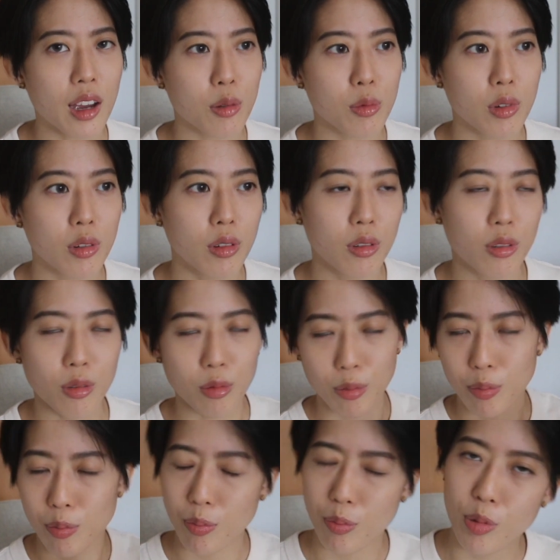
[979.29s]
I will
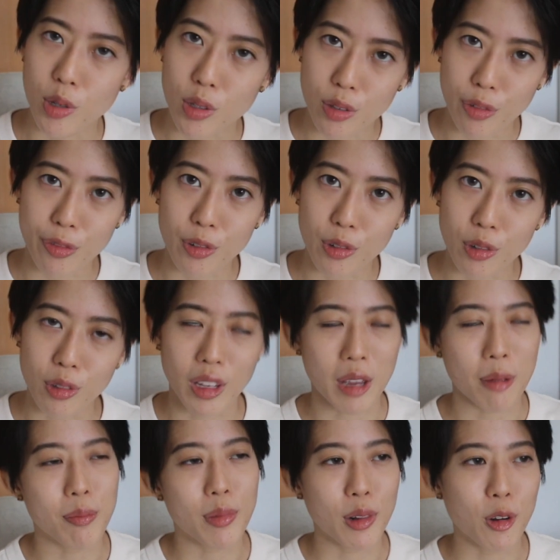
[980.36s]
put the full
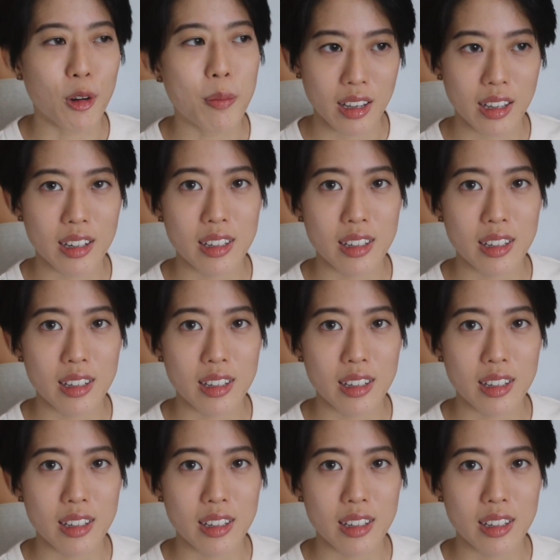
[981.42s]
name below.